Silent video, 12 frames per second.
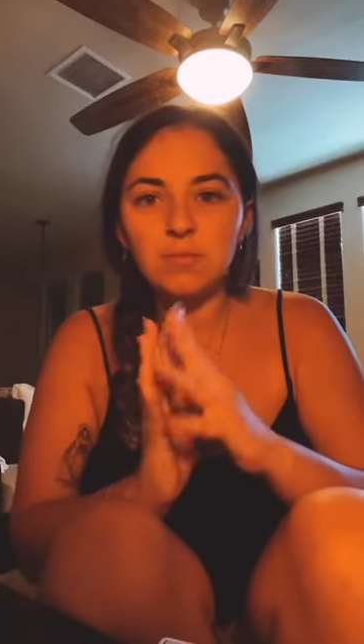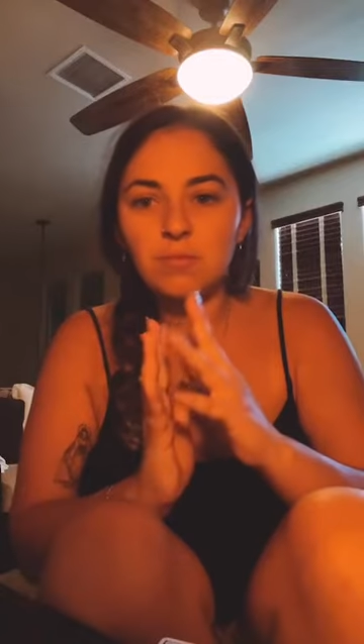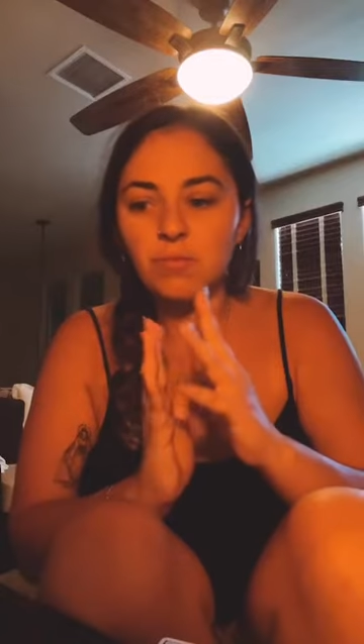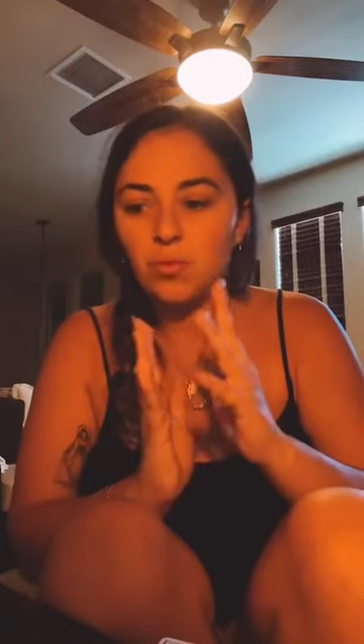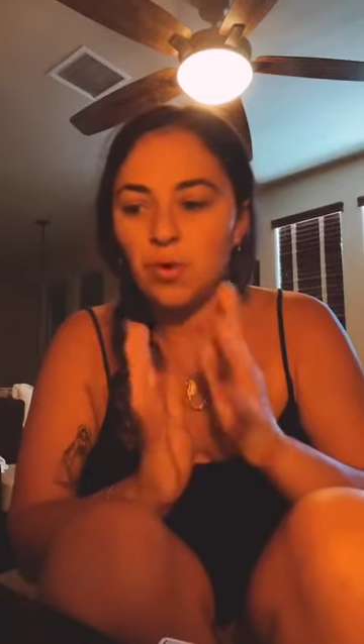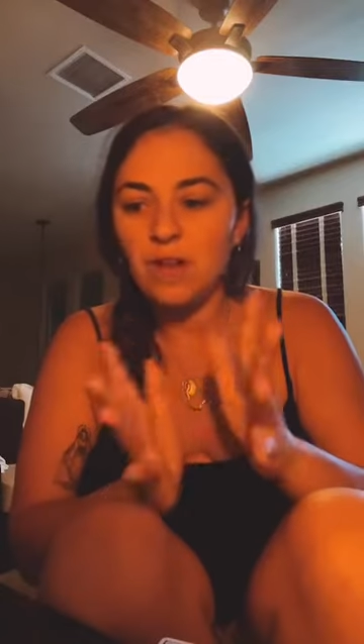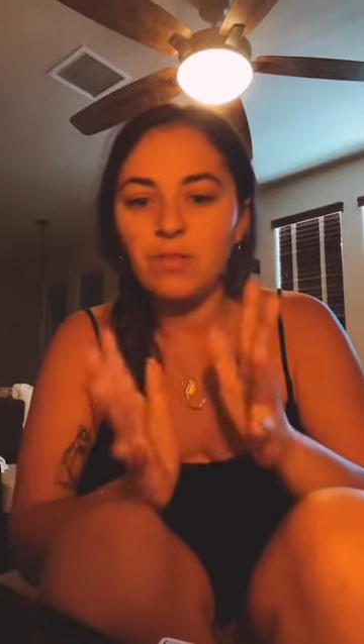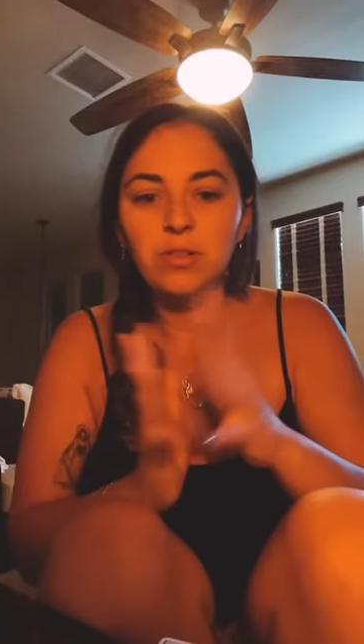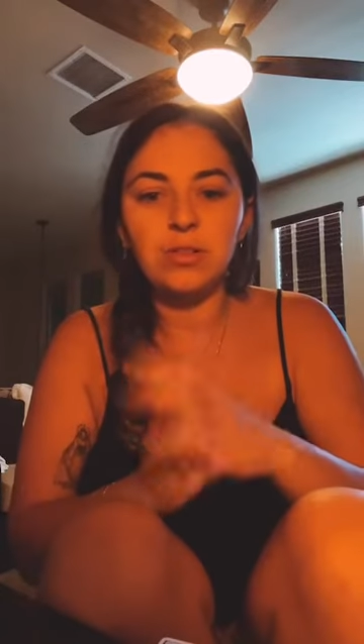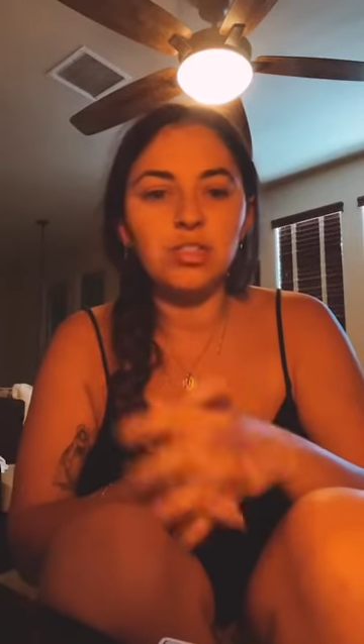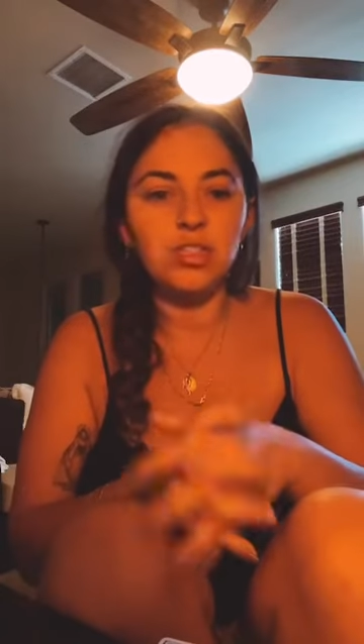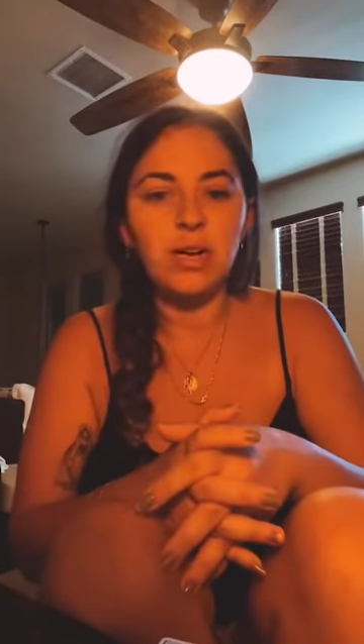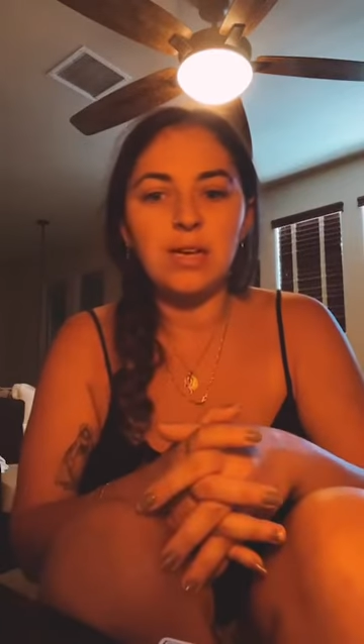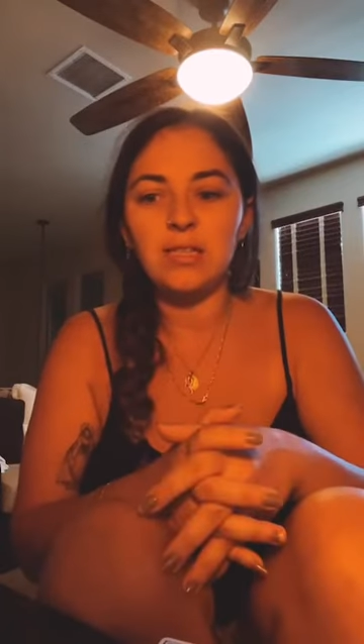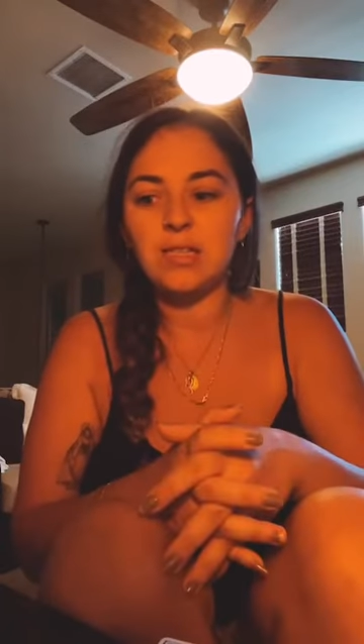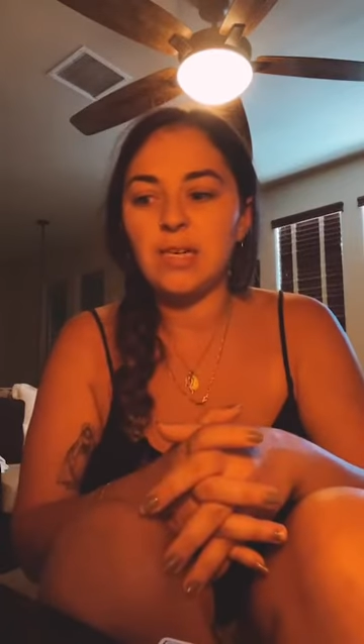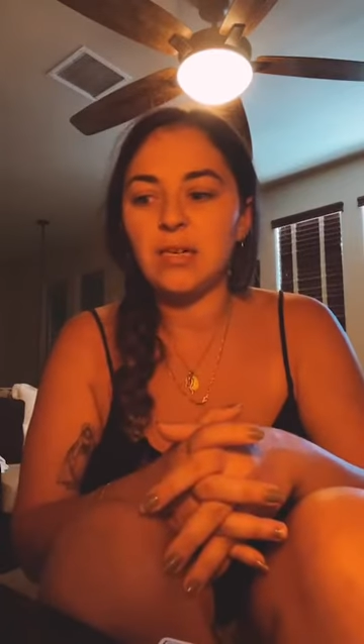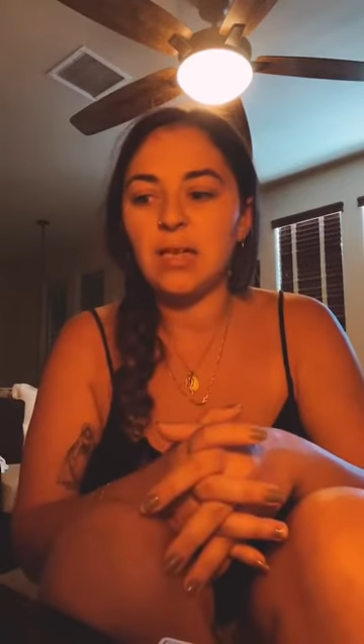
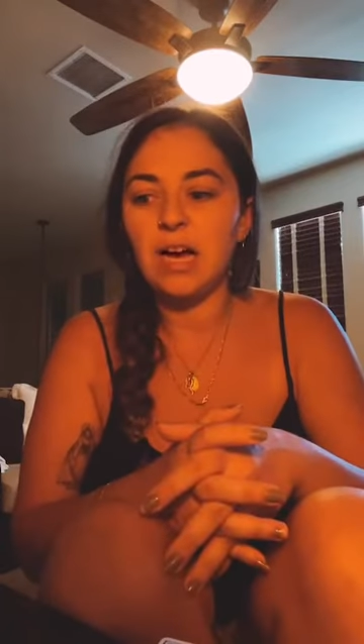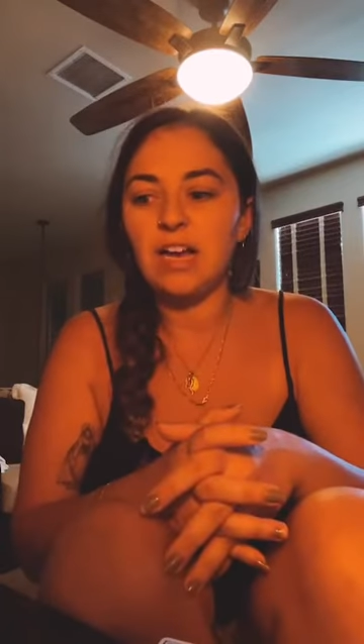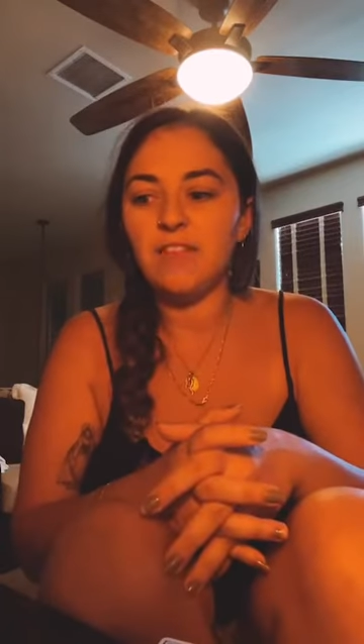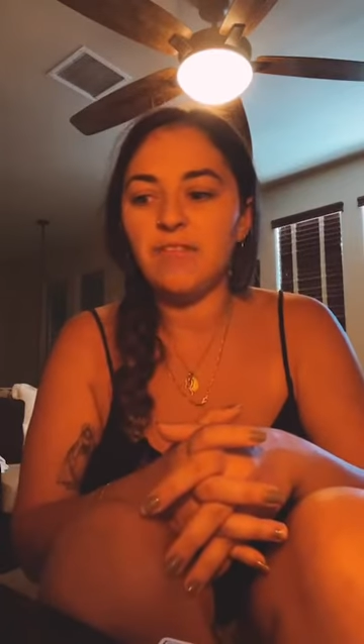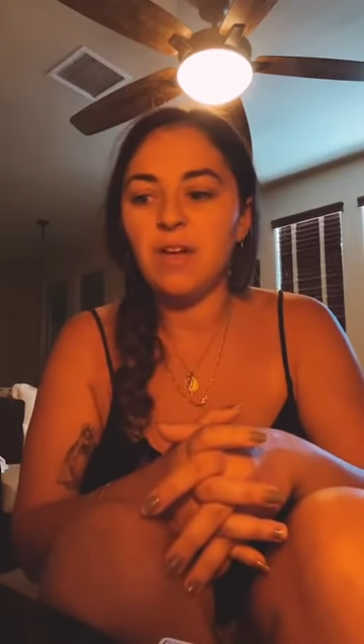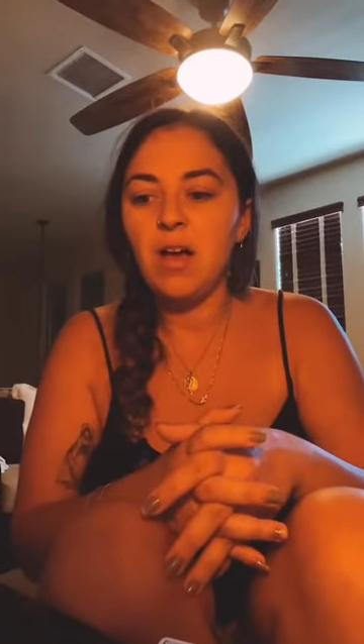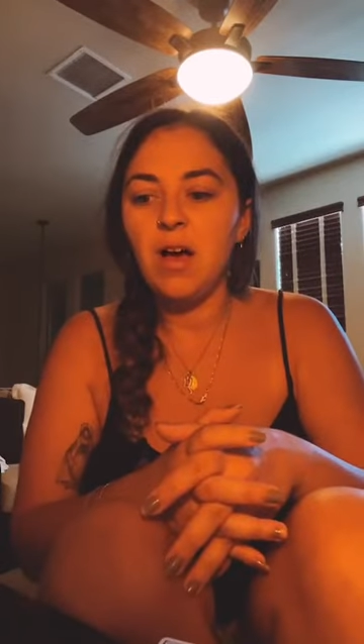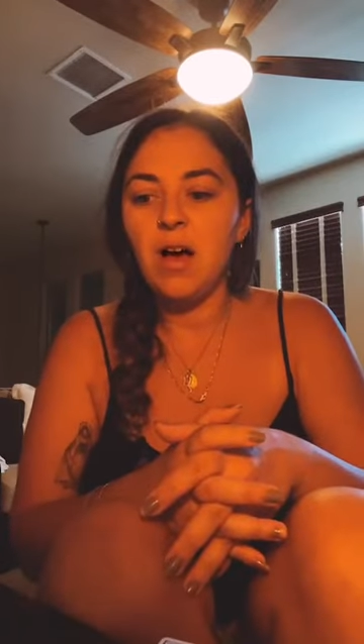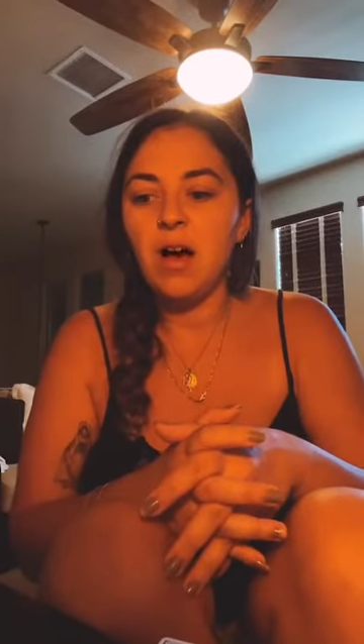revolutionized their life.